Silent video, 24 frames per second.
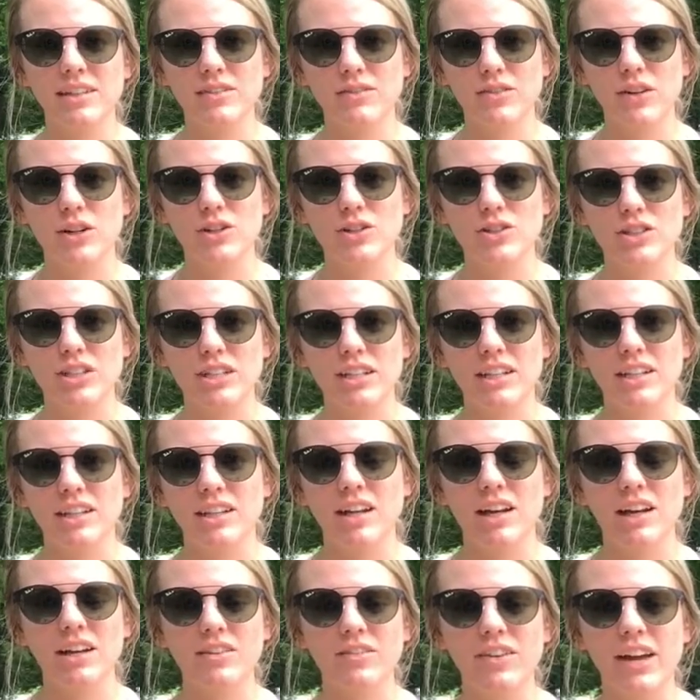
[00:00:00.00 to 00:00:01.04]
version
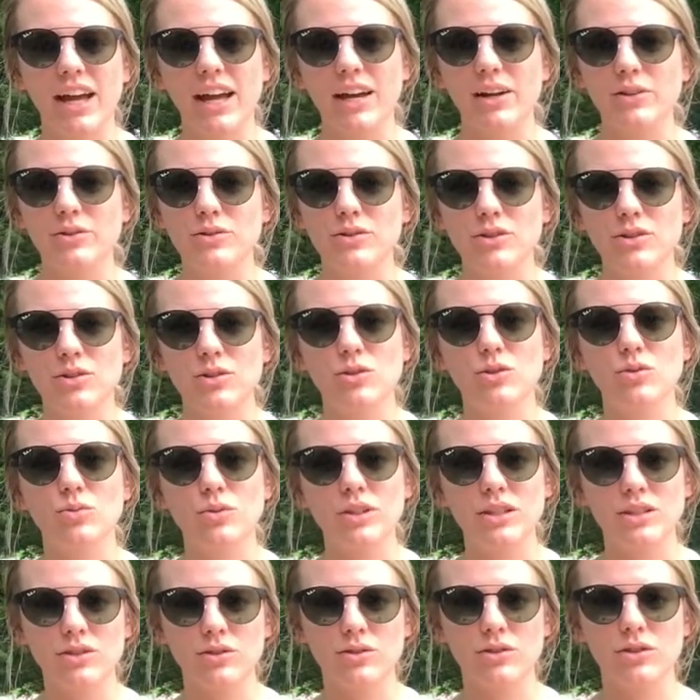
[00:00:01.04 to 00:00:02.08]
of how to
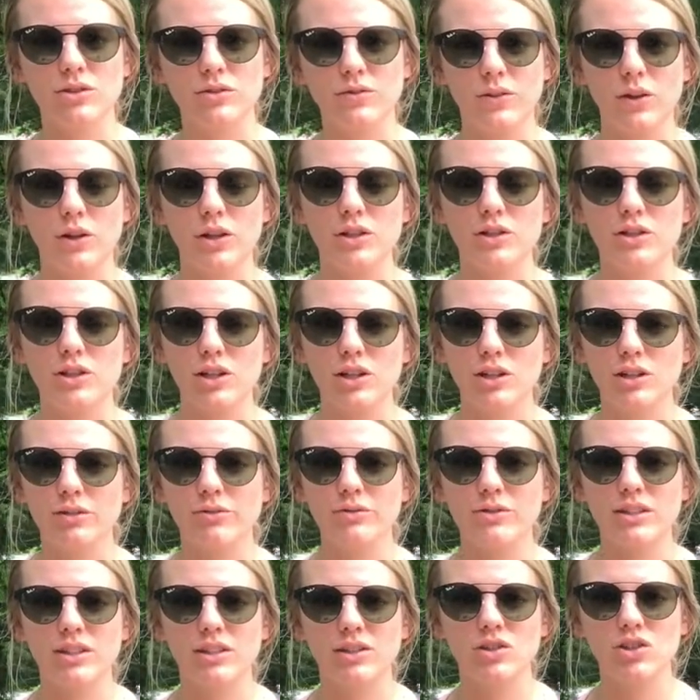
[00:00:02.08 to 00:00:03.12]
redo your furniture
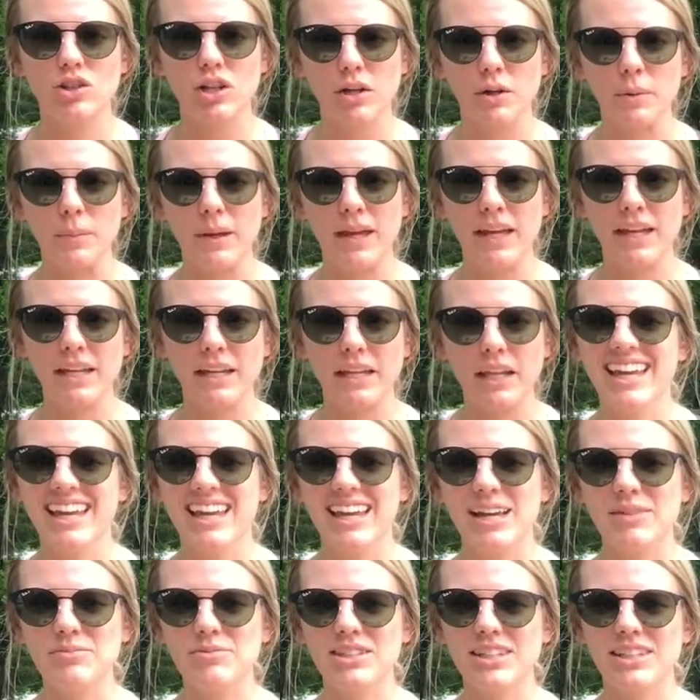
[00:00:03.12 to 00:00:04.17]
using chalk paint.
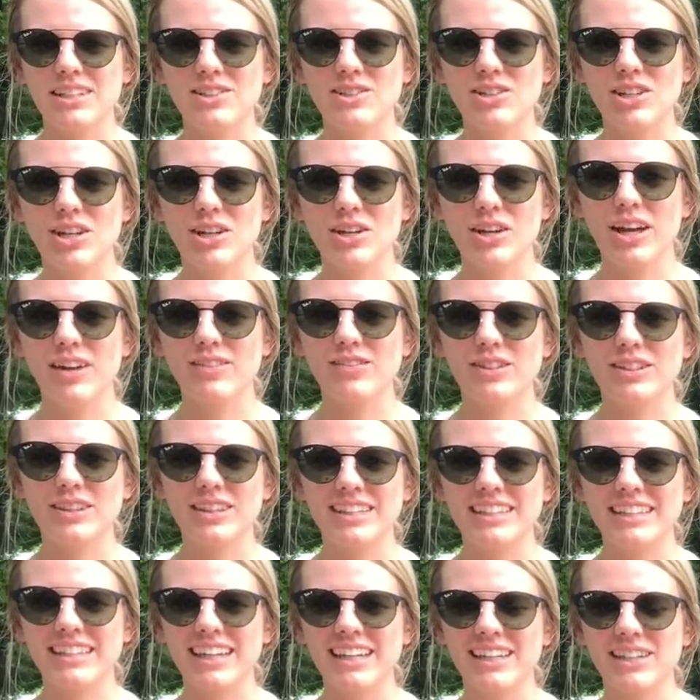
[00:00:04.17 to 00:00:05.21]
I'm just going to show you
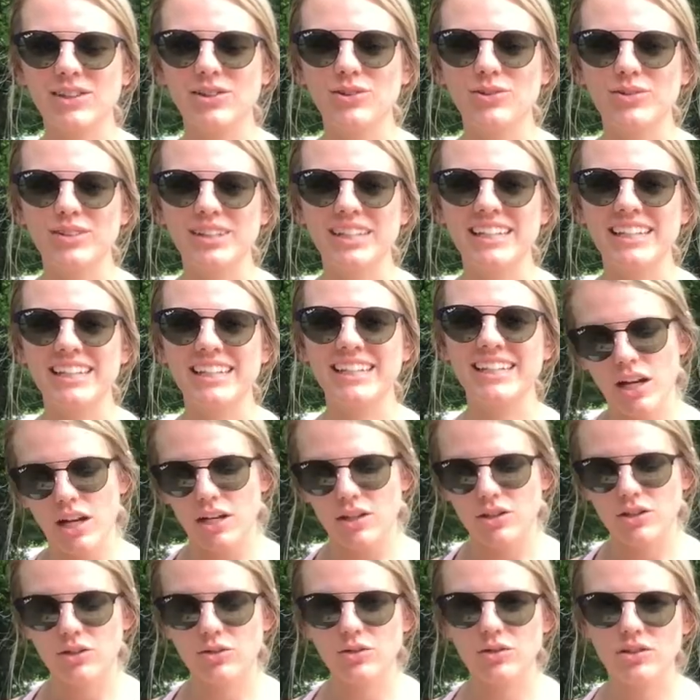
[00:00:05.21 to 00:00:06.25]
everything that you'll need.
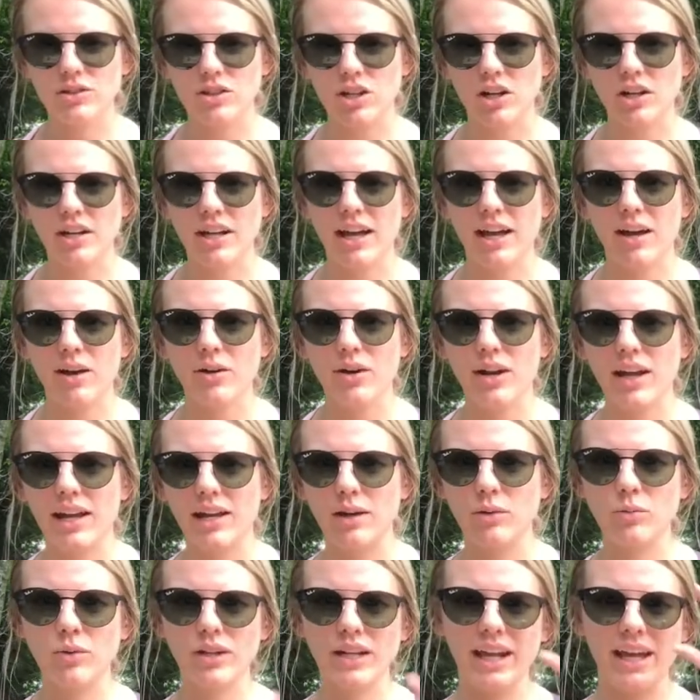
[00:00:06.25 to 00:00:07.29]
So to start out, I
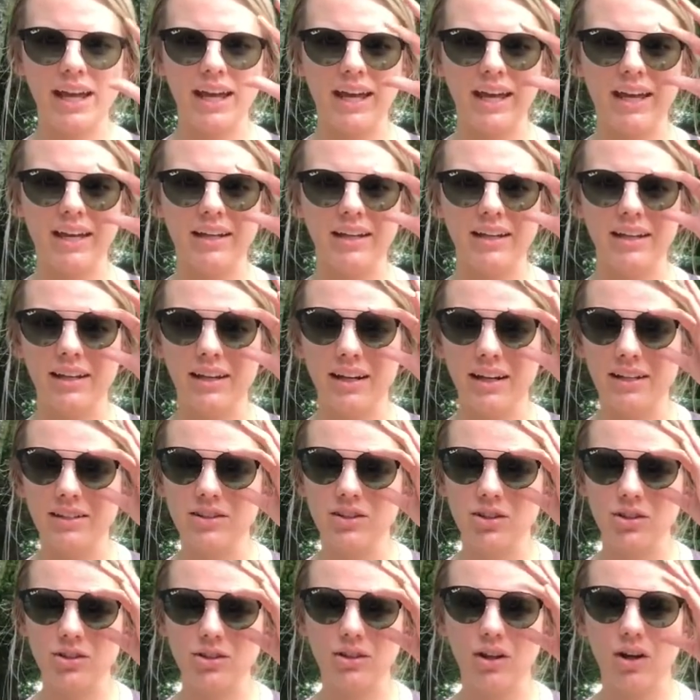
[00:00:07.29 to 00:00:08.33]
went ahead and I
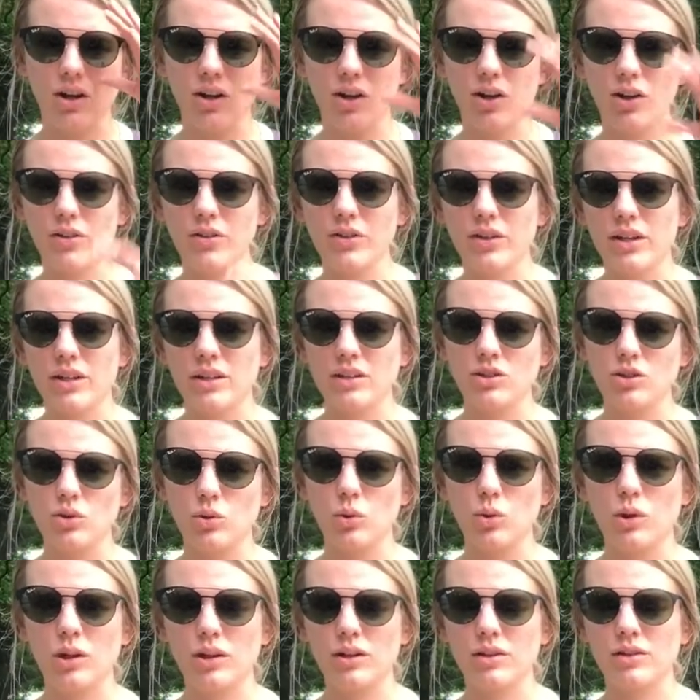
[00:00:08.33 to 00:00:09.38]
took all the
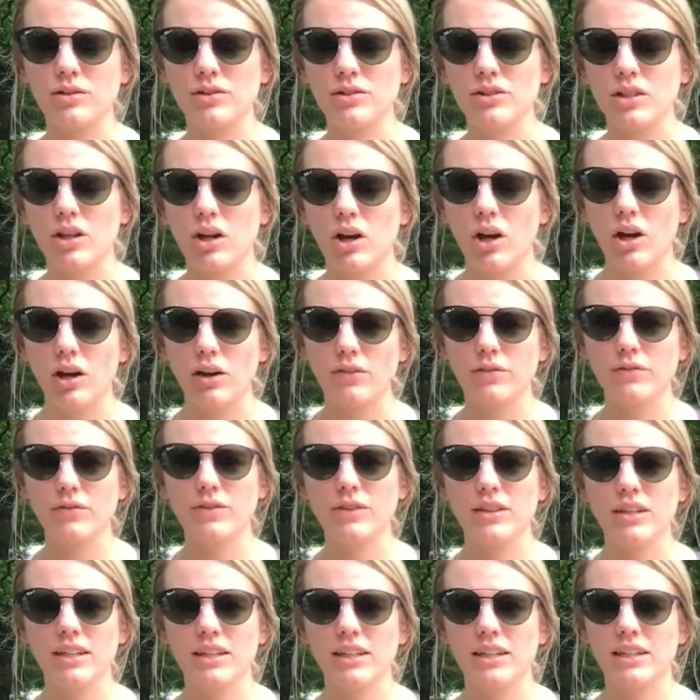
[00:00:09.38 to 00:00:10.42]
doors off
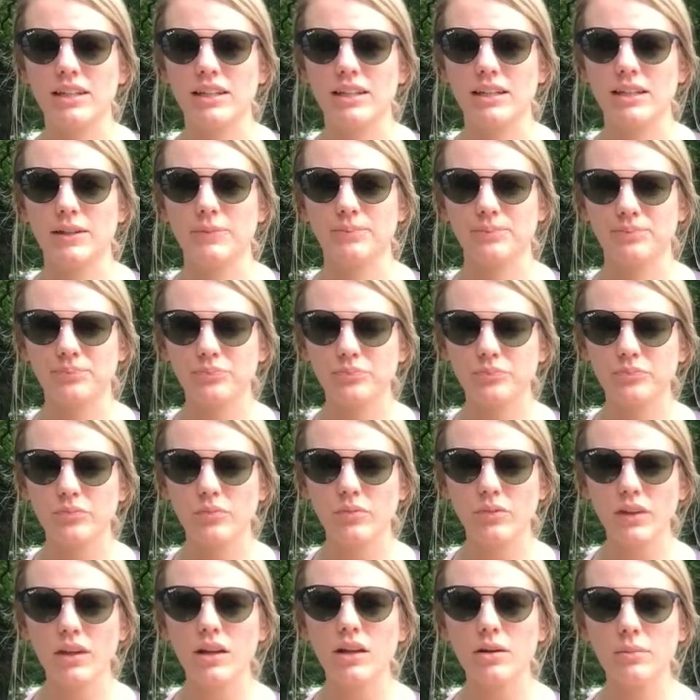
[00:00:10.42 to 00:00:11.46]
the
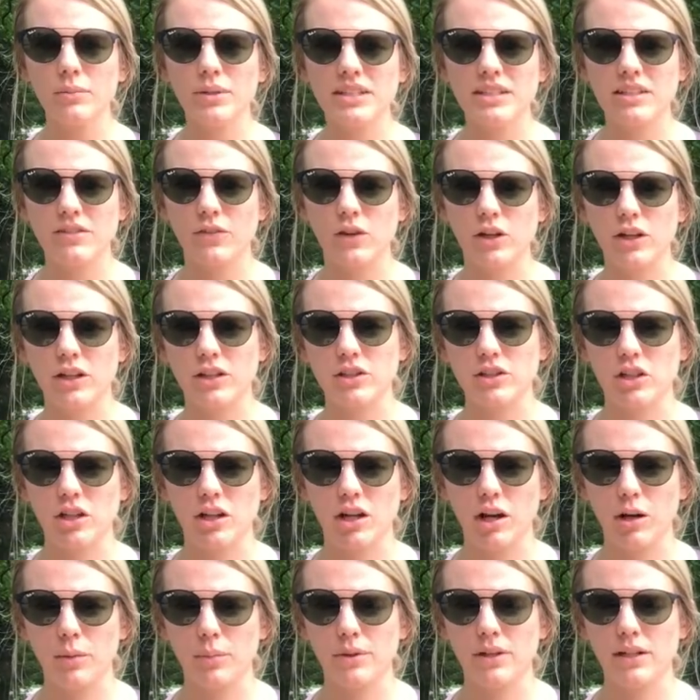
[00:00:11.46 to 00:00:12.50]
piece of furniture.
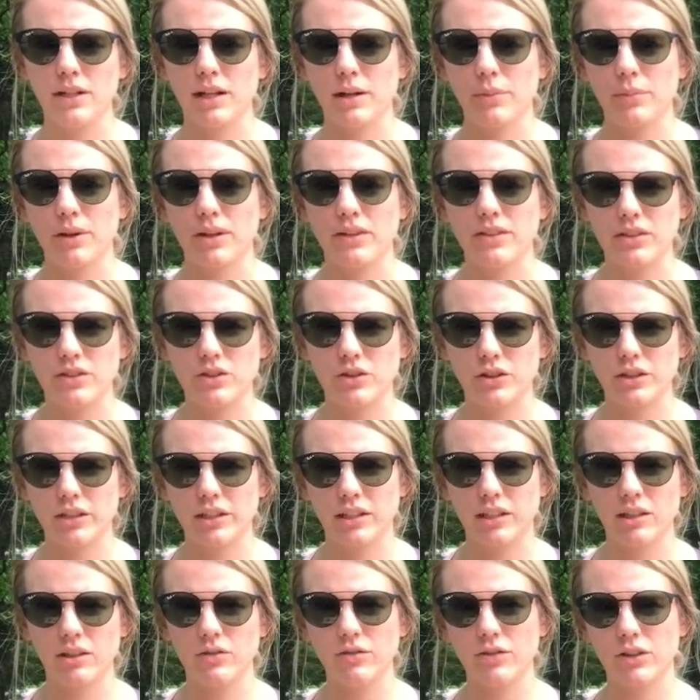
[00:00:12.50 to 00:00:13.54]
I'll put it up on the
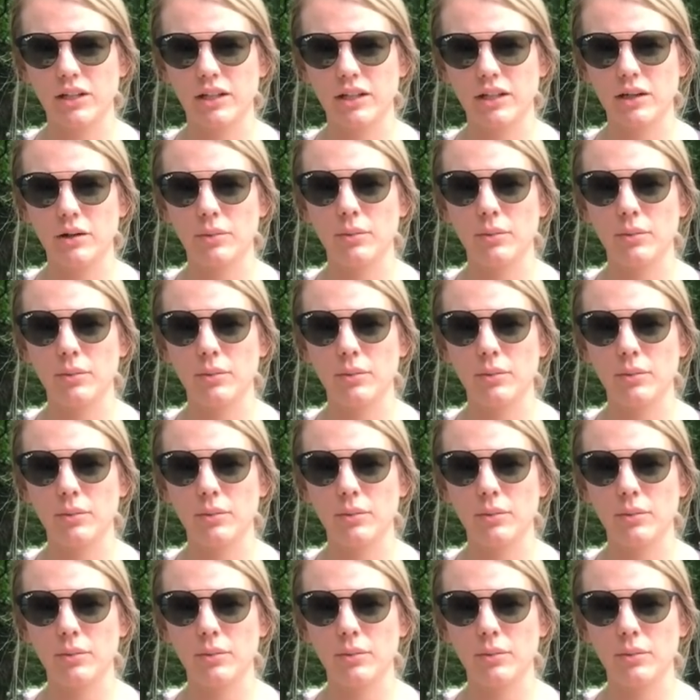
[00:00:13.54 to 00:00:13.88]
screen over here